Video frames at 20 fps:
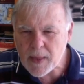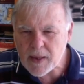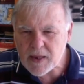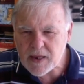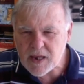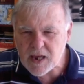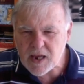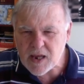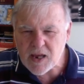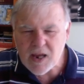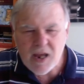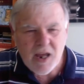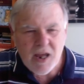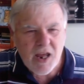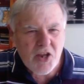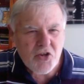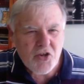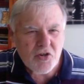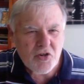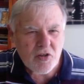Yeah,
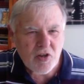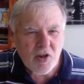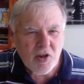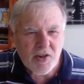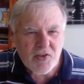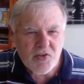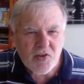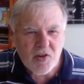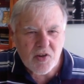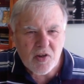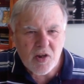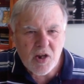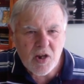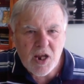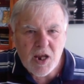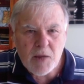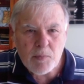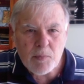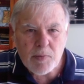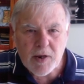engine likes it.
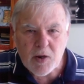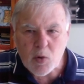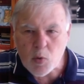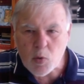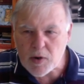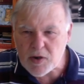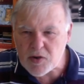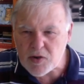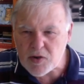He played queen d8.